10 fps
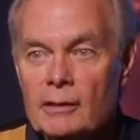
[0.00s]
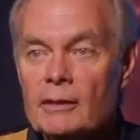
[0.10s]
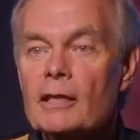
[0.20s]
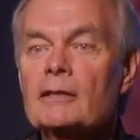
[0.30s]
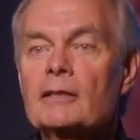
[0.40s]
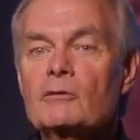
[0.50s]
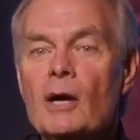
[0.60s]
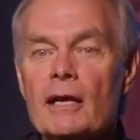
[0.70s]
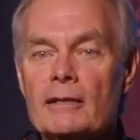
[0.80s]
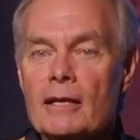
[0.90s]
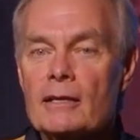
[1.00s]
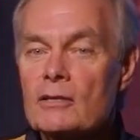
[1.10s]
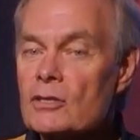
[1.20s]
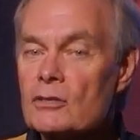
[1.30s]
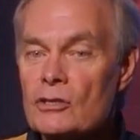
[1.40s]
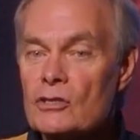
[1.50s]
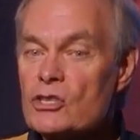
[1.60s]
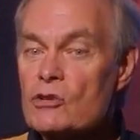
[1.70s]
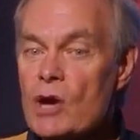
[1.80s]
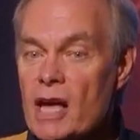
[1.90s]
And I said, Why is that? And he says,
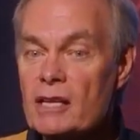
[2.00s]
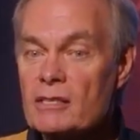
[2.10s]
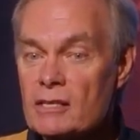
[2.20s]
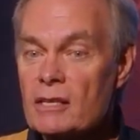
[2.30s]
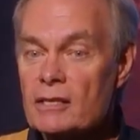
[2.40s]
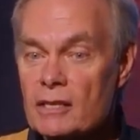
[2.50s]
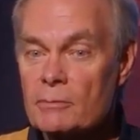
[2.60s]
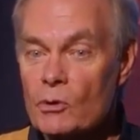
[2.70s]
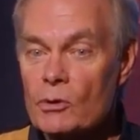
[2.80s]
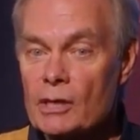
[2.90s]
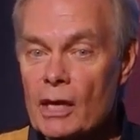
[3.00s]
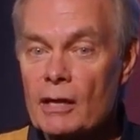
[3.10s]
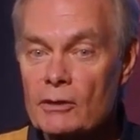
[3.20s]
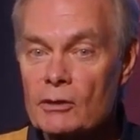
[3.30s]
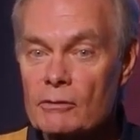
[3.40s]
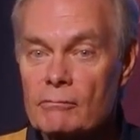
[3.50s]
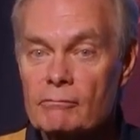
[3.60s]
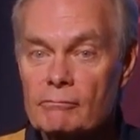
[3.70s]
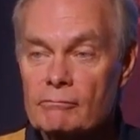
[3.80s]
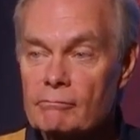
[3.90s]
Because you hate sickness more than I do.
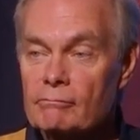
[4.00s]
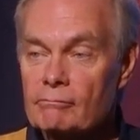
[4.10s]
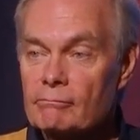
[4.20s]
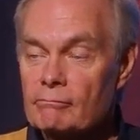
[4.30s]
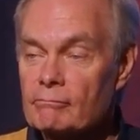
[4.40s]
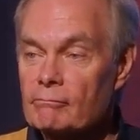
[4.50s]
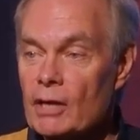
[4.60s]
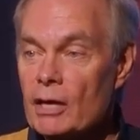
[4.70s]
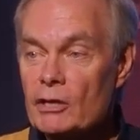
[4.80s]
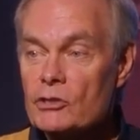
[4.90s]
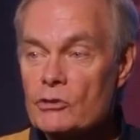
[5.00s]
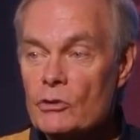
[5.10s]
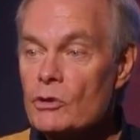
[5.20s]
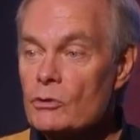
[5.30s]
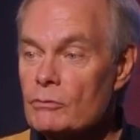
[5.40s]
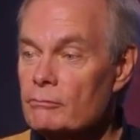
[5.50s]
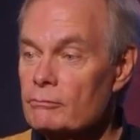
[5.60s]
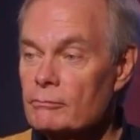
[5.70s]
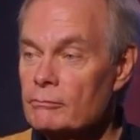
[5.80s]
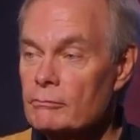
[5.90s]
And it's true.
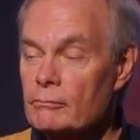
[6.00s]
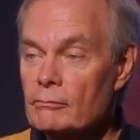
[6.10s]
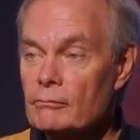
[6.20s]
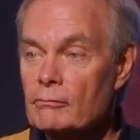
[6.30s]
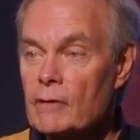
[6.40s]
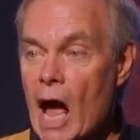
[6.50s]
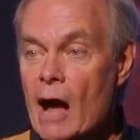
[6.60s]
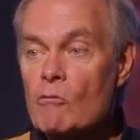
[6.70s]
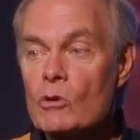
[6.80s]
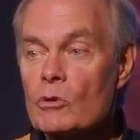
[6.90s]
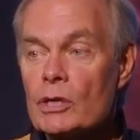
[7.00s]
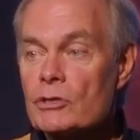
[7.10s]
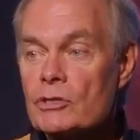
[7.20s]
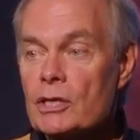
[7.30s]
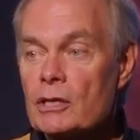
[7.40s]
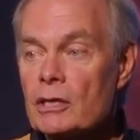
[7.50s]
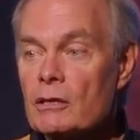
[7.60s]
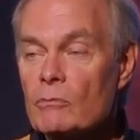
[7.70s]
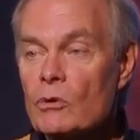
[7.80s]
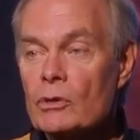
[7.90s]
I won't get sick
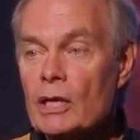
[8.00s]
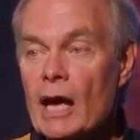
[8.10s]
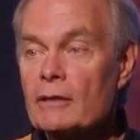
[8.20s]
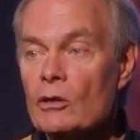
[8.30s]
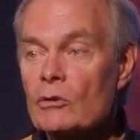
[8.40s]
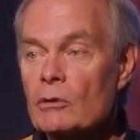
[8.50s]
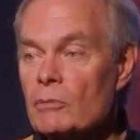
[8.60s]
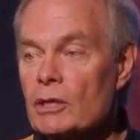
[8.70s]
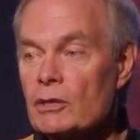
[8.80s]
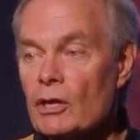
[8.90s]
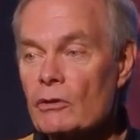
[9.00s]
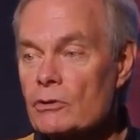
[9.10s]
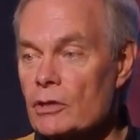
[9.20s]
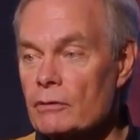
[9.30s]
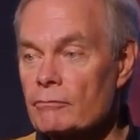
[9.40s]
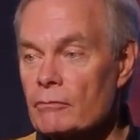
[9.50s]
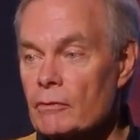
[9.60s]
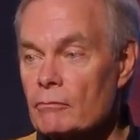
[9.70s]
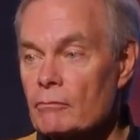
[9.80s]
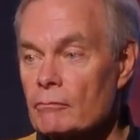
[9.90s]
any more than I'd go commit adultery.
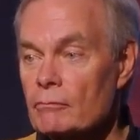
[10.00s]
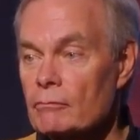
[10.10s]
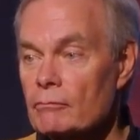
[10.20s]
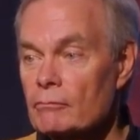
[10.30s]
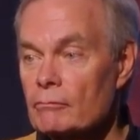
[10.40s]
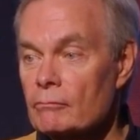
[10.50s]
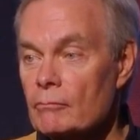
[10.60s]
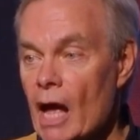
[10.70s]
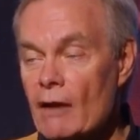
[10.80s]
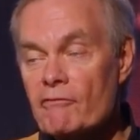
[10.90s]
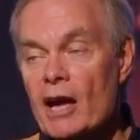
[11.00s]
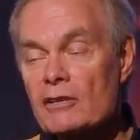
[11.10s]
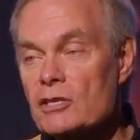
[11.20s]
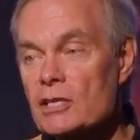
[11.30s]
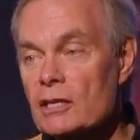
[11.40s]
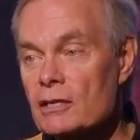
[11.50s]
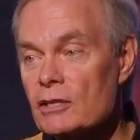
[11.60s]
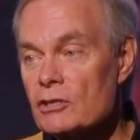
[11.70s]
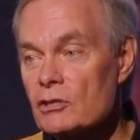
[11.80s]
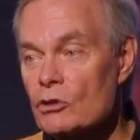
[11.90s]
I fight
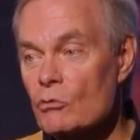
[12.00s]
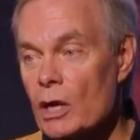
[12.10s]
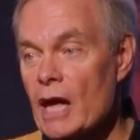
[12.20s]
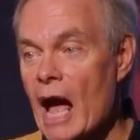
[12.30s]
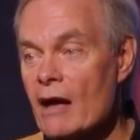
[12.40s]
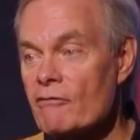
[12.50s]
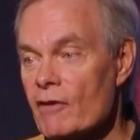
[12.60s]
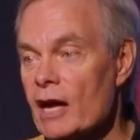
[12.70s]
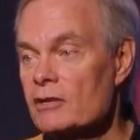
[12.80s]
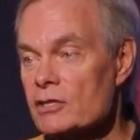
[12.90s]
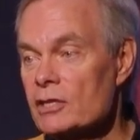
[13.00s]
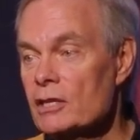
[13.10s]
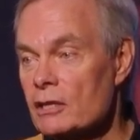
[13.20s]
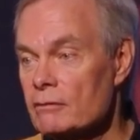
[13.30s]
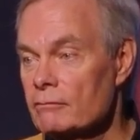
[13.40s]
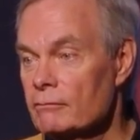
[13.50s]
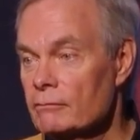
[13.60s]
sickness the way I fight sin.